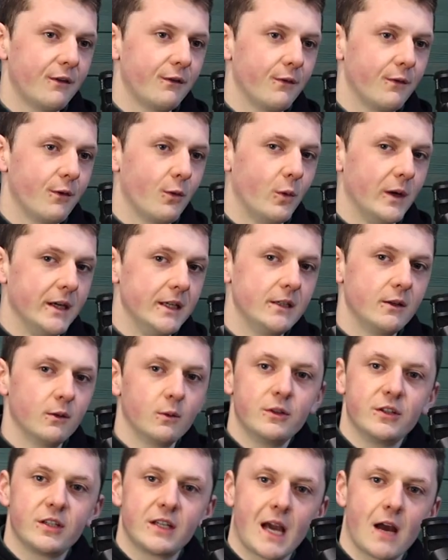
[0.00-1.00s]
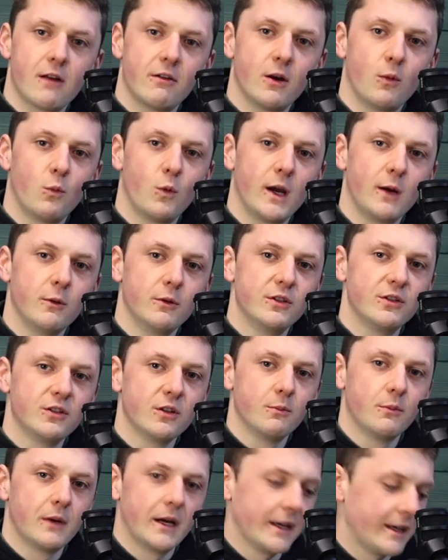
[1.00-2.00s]
riff of the week was Carry On Wayward
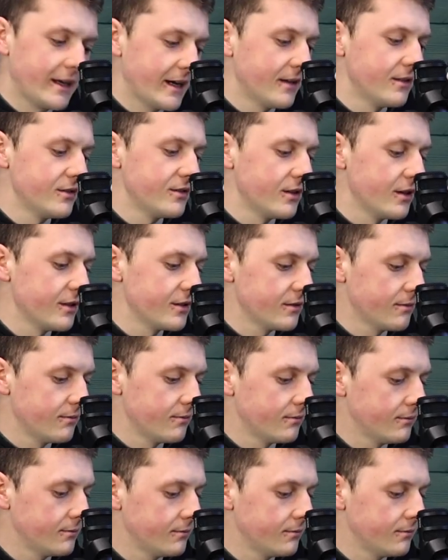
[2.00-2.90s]
Son by Kansas.